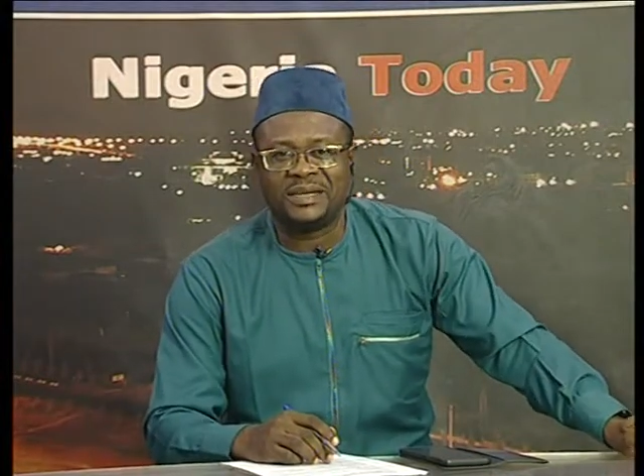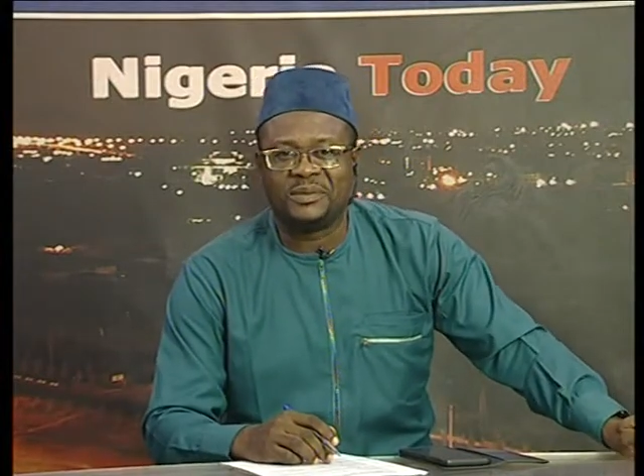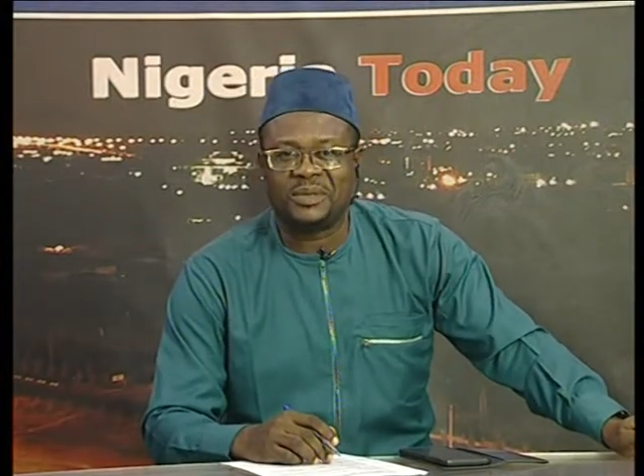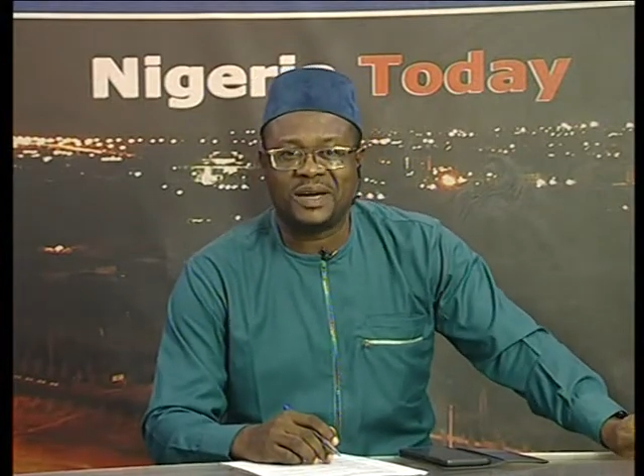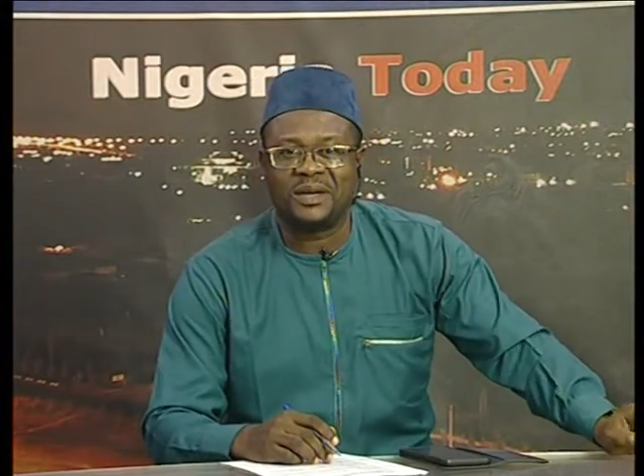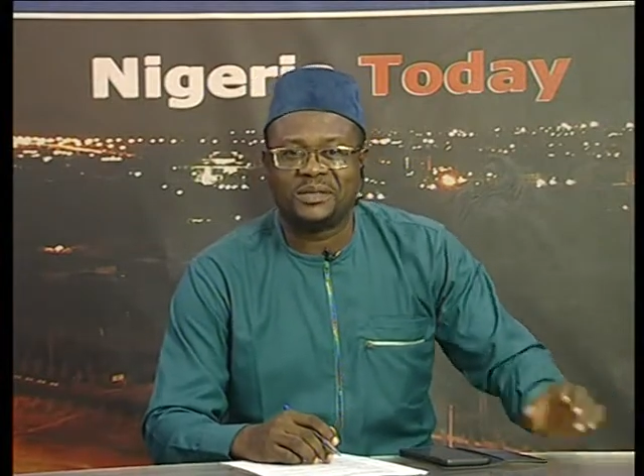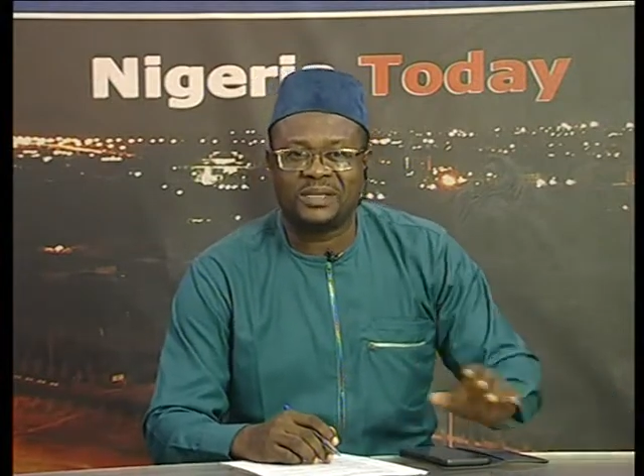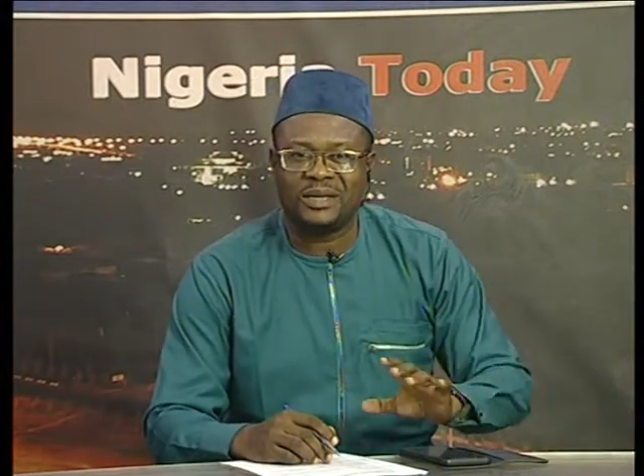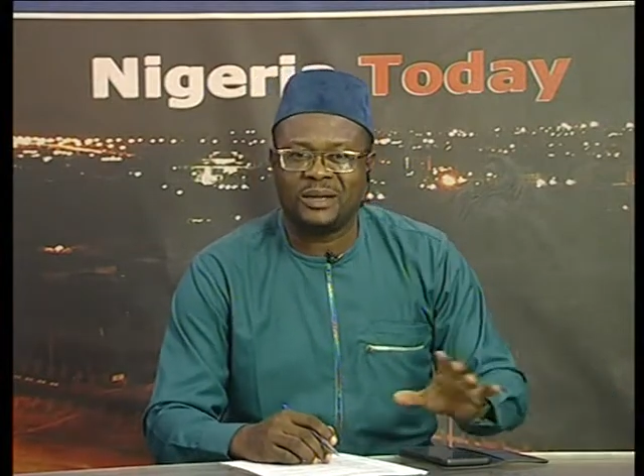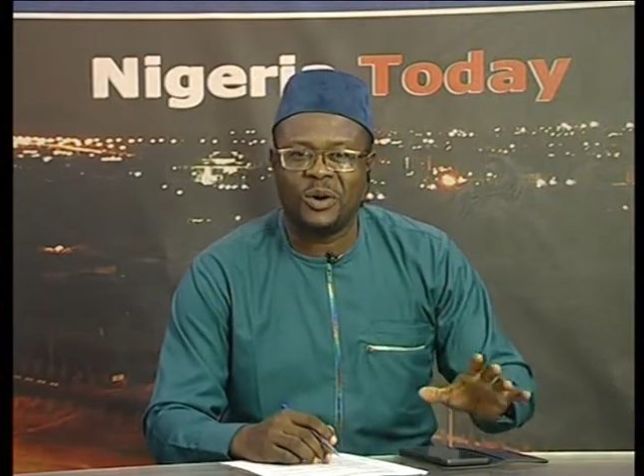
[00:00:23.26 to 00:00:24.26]
without
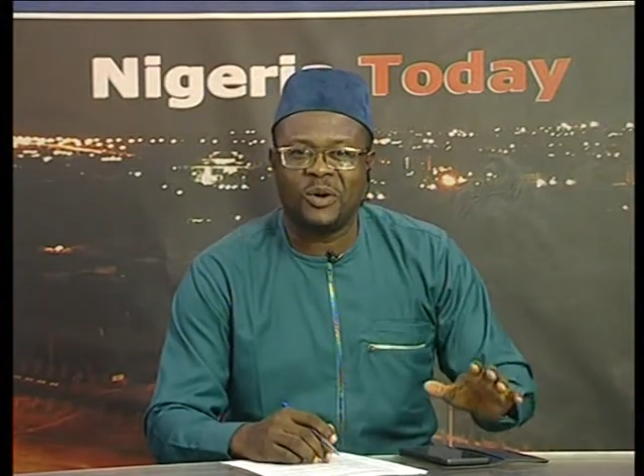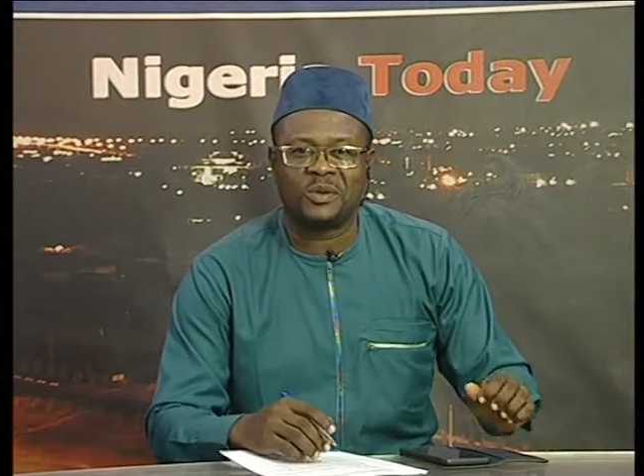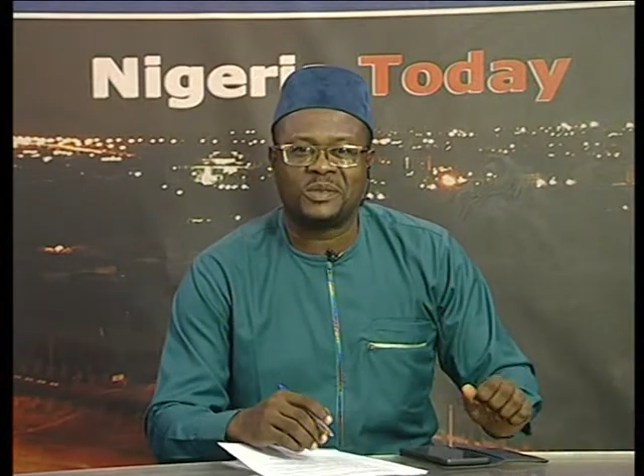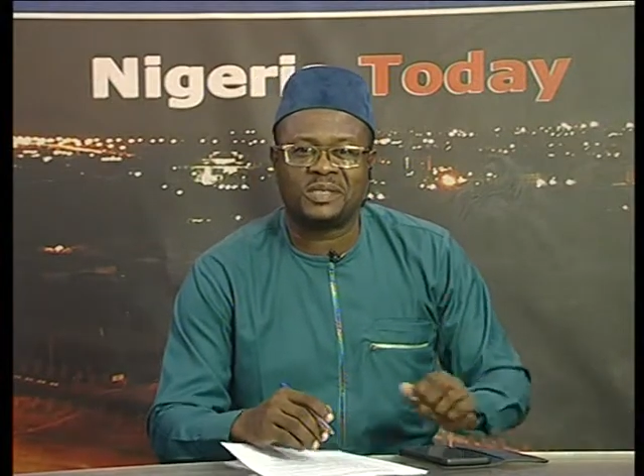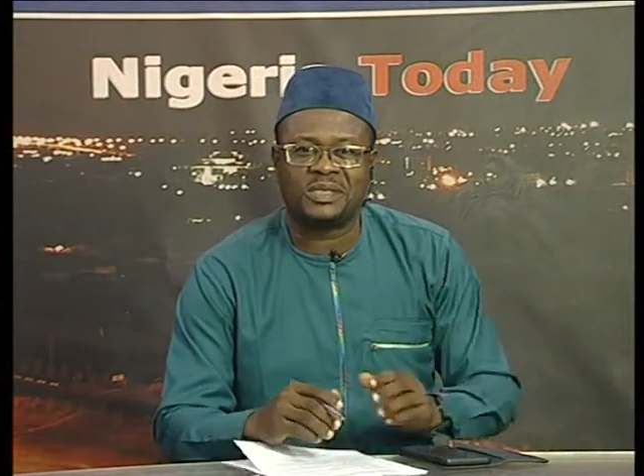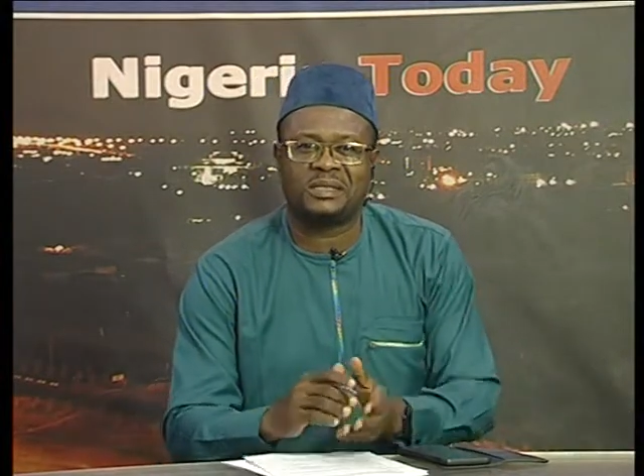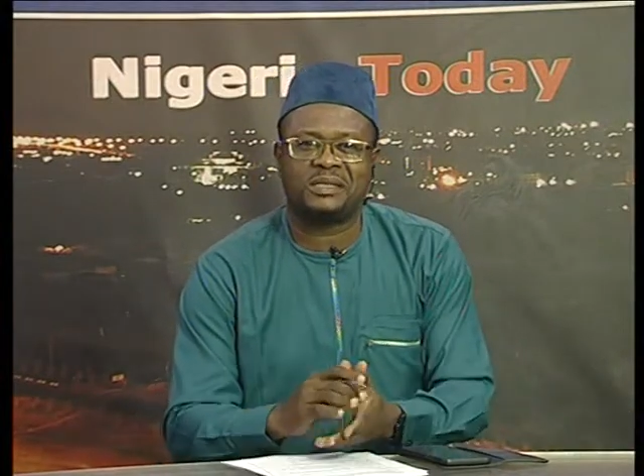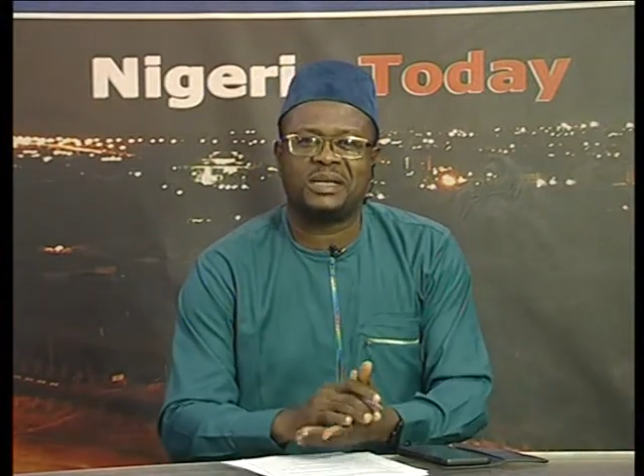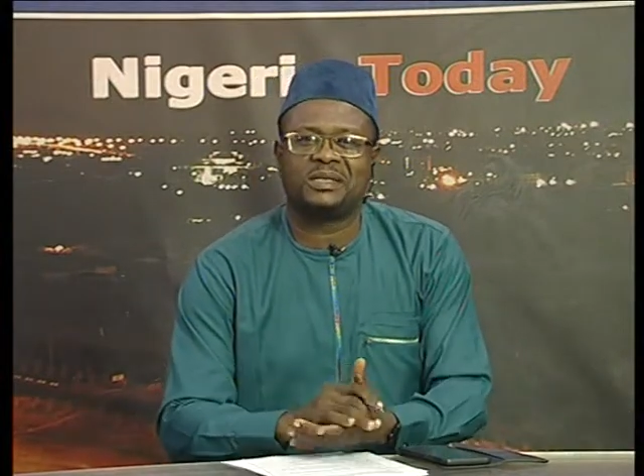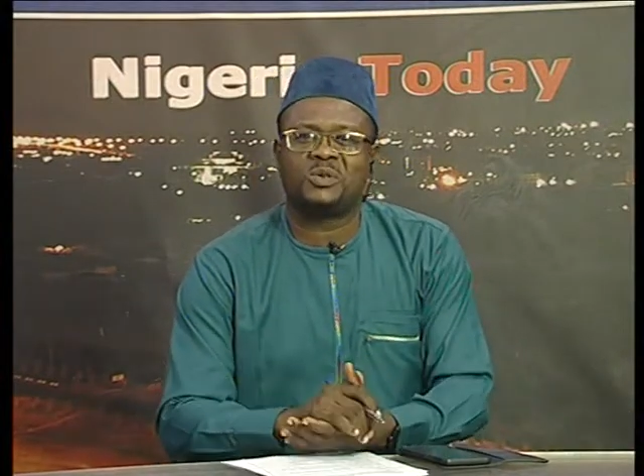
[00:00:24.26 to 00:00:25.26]
laws is
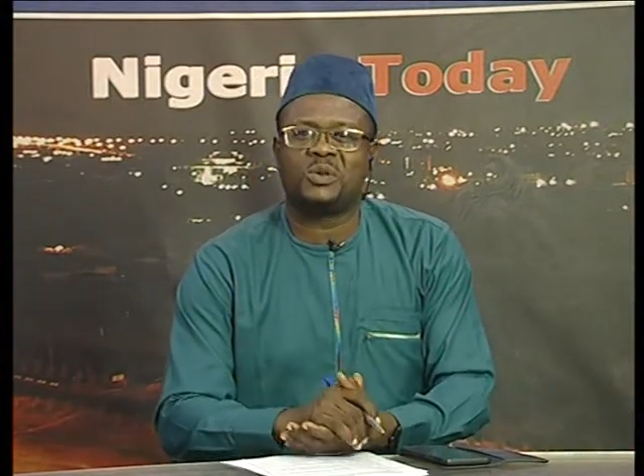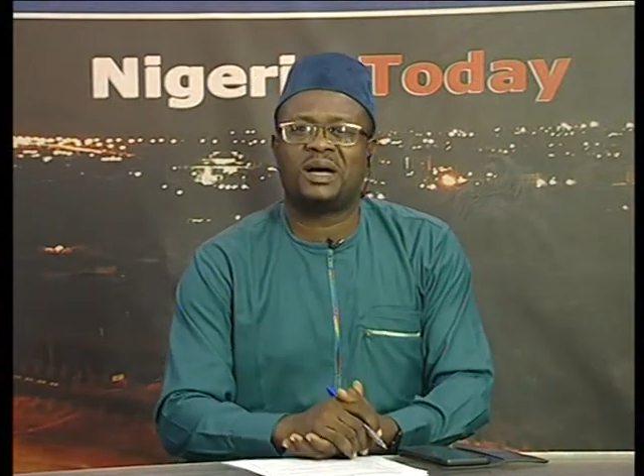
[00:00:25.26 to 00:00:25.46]
said to